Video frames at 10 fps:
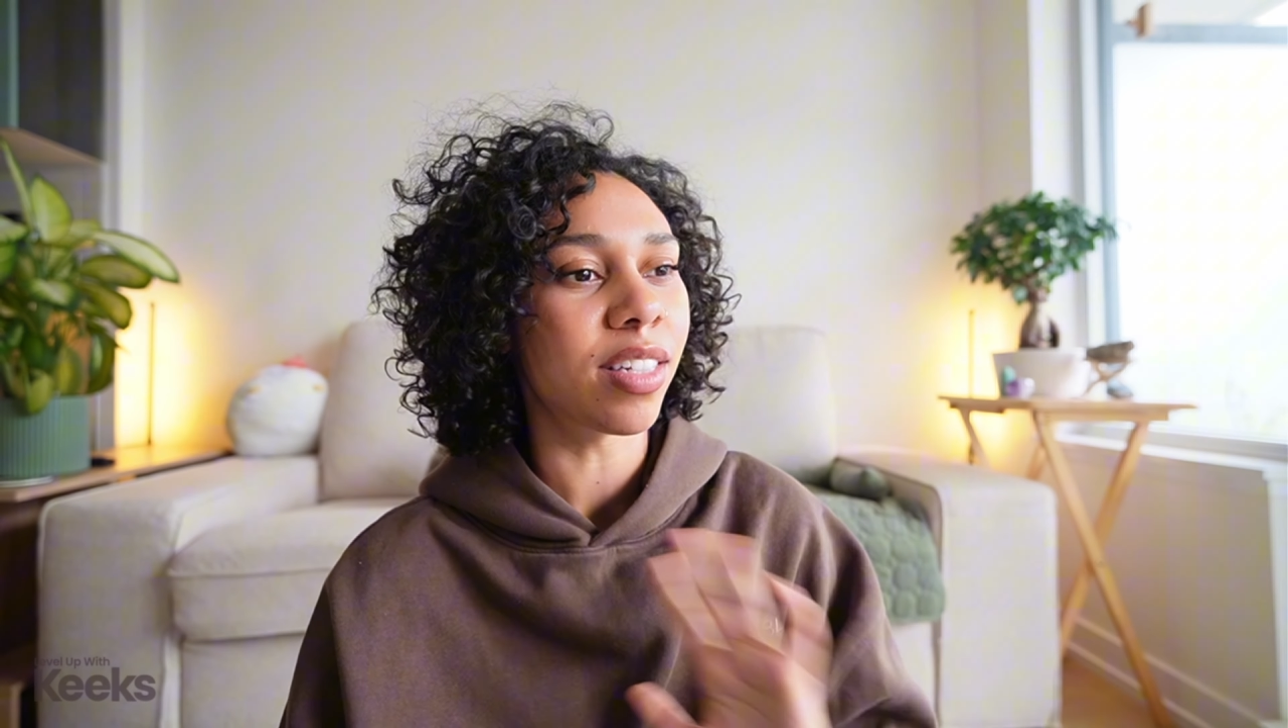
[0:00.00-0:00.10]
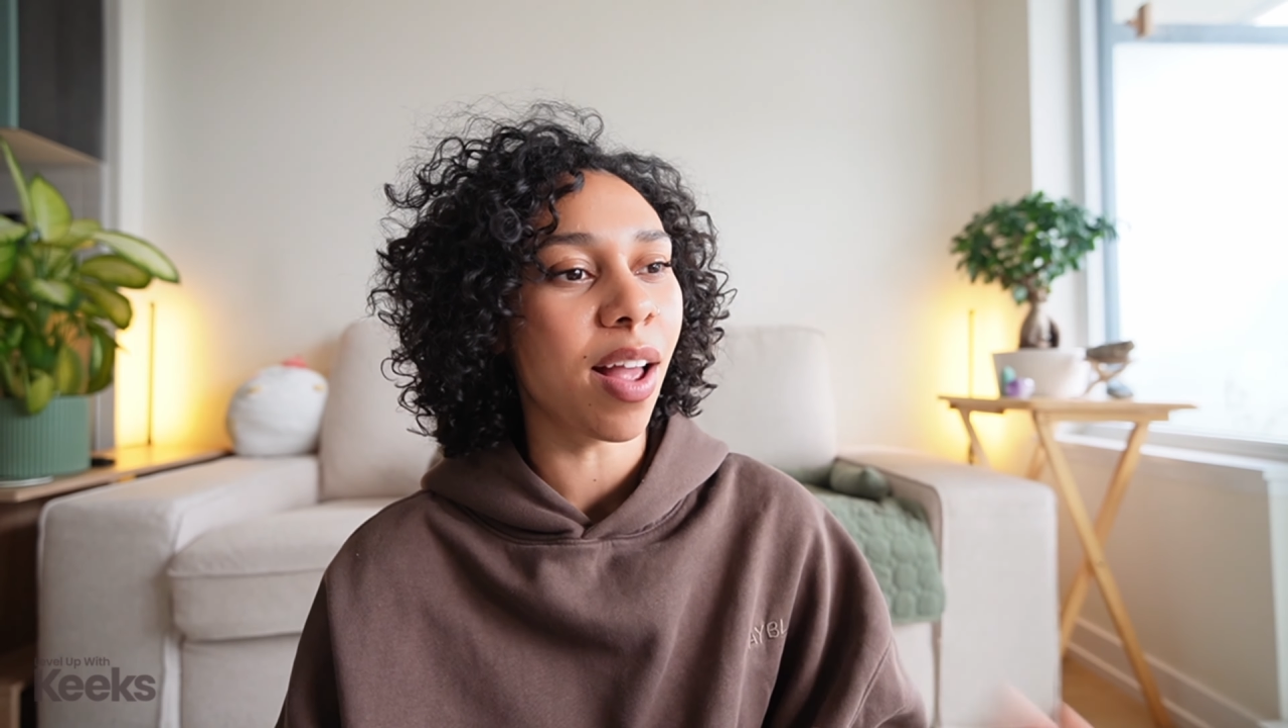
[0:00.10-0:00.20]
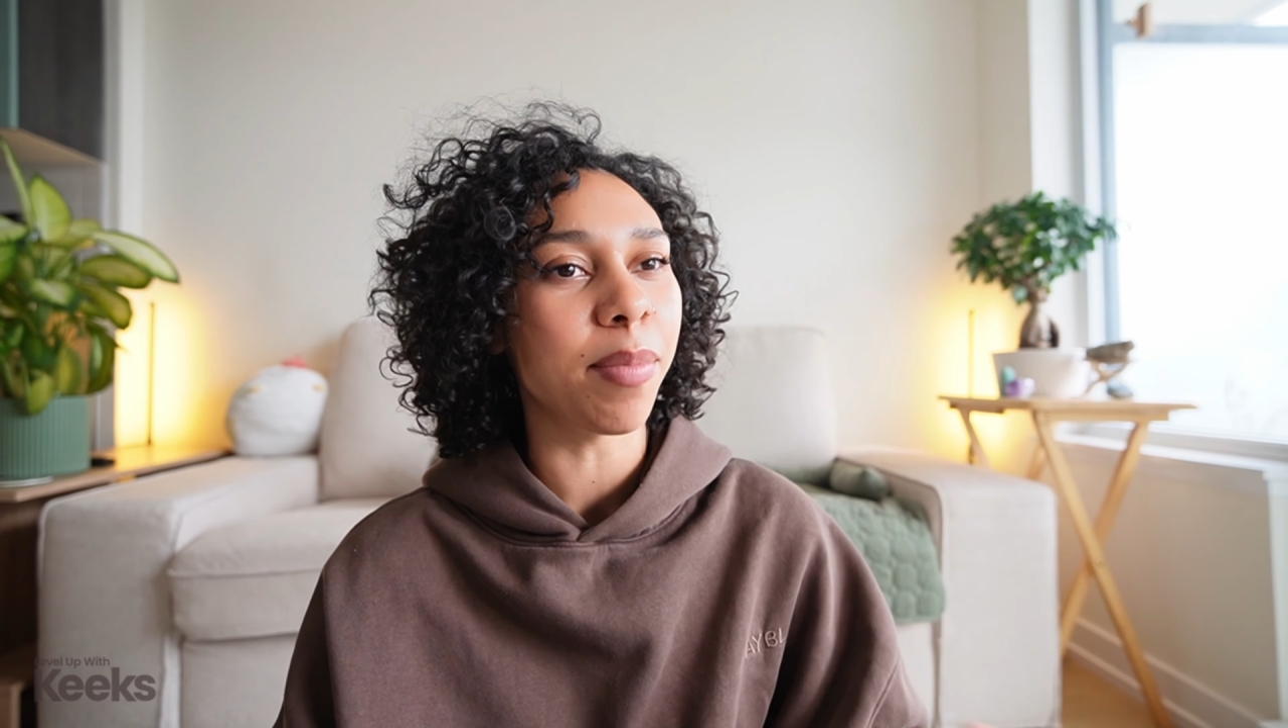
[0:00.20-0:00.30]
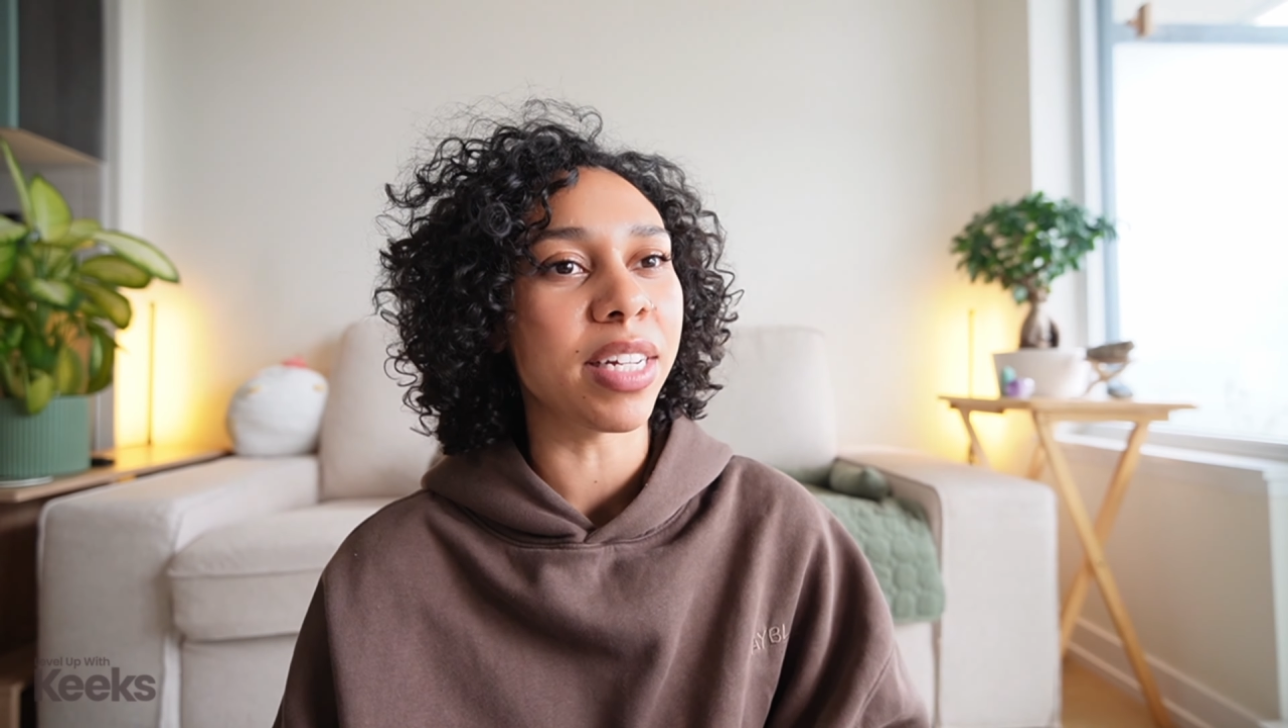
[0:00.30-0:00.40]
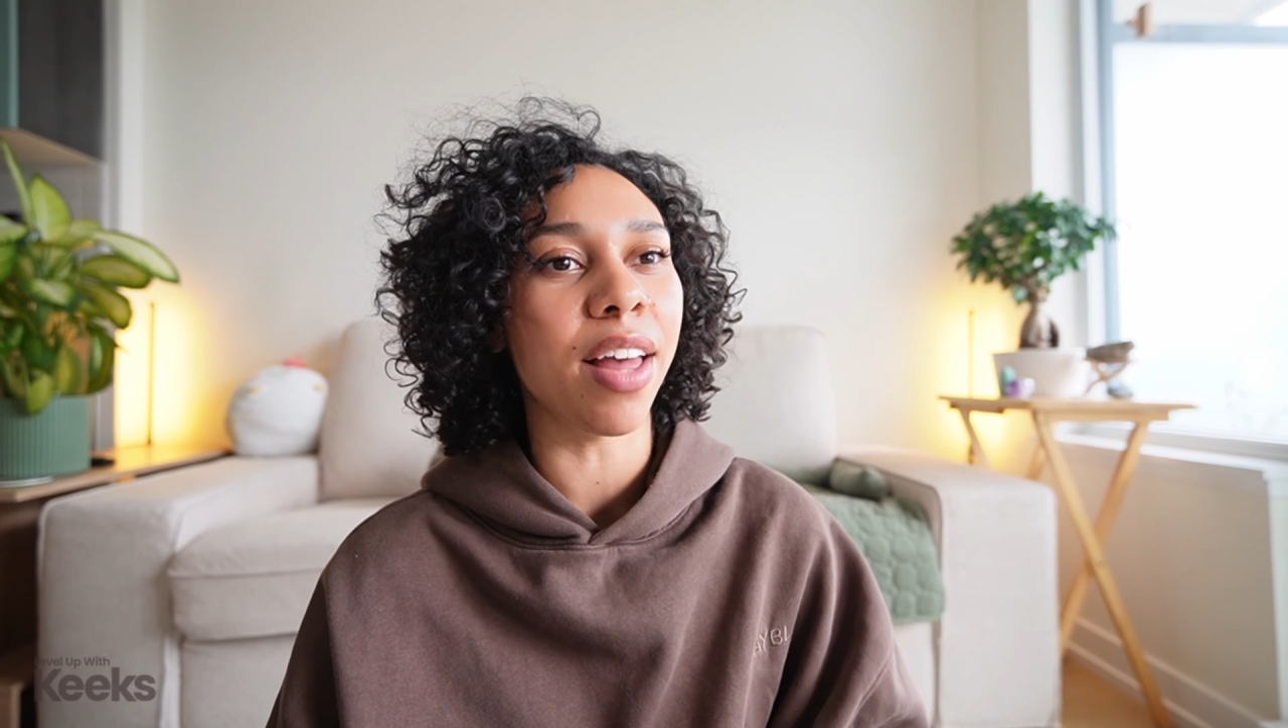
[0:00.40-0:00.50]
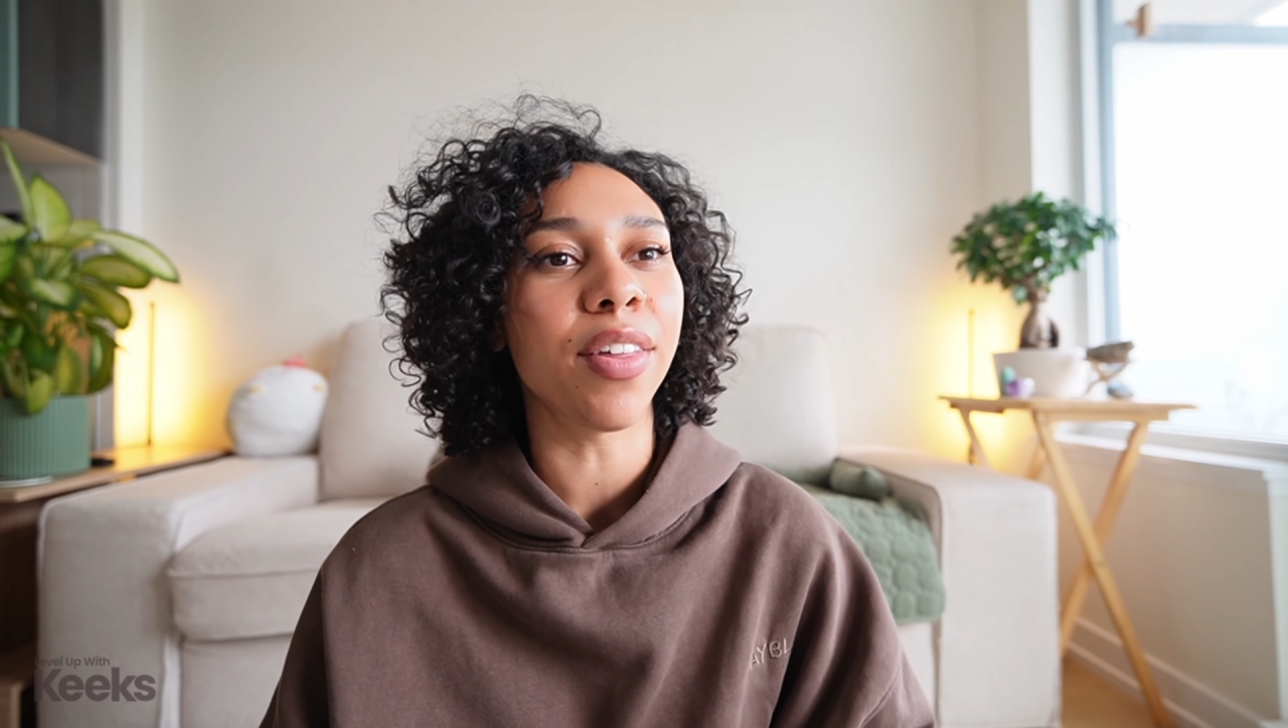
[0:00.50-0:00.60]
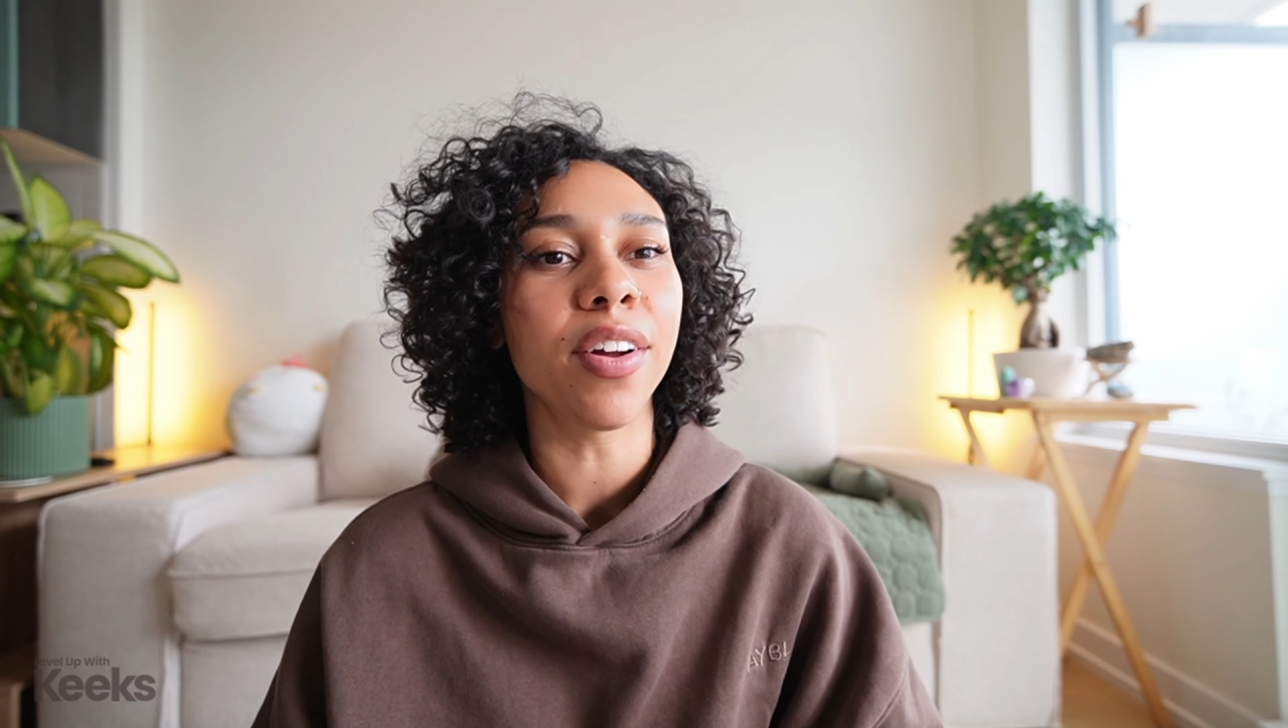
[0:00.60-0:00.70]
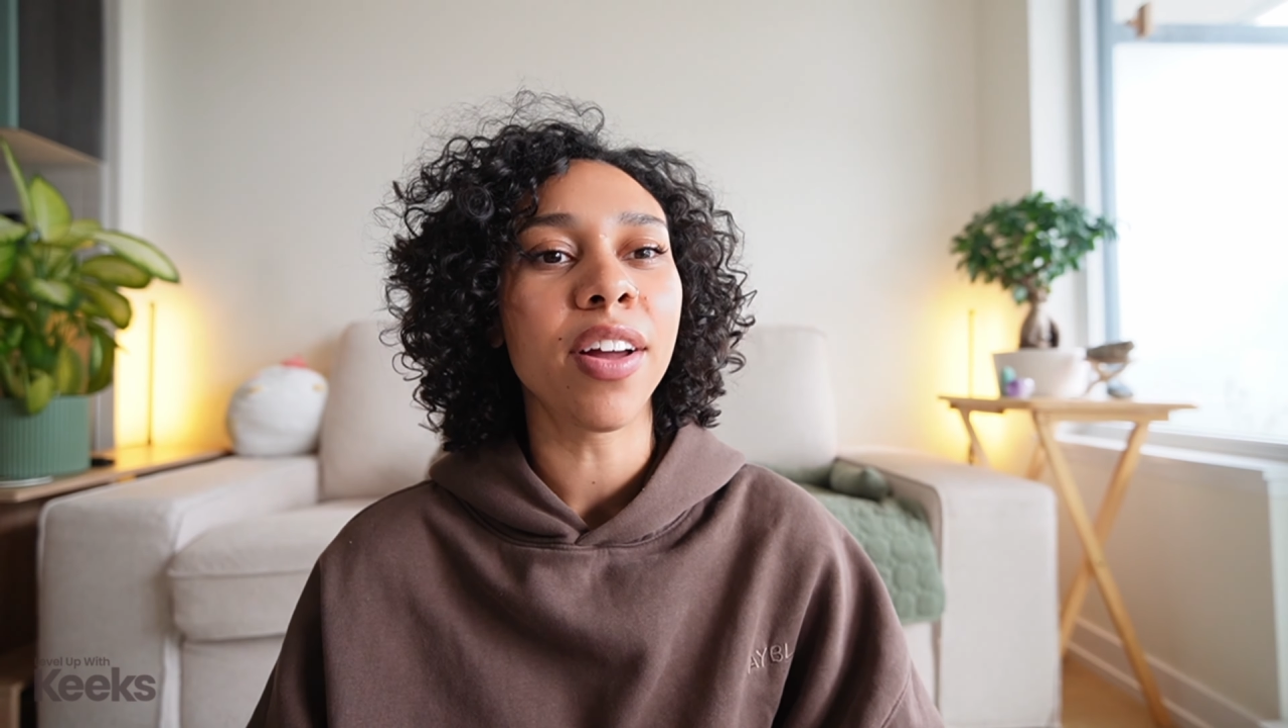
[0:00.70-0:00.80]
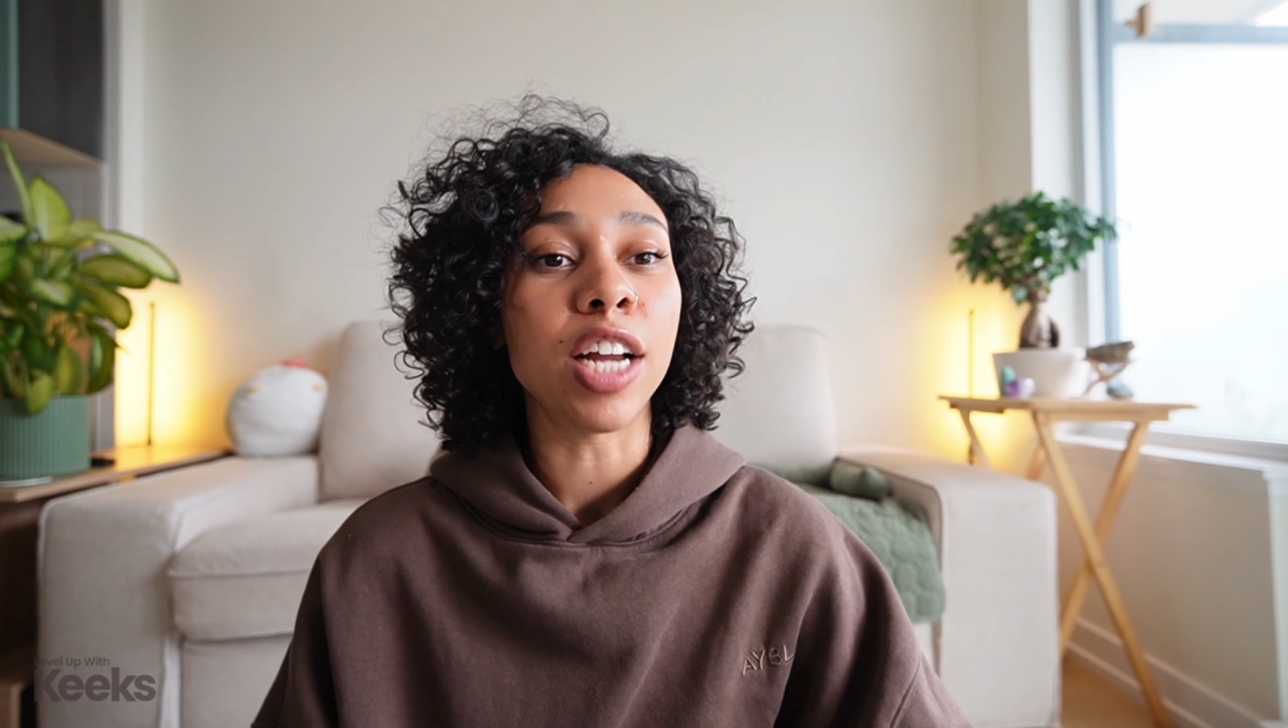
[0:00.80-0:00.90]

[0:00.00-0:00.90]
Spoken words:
come together,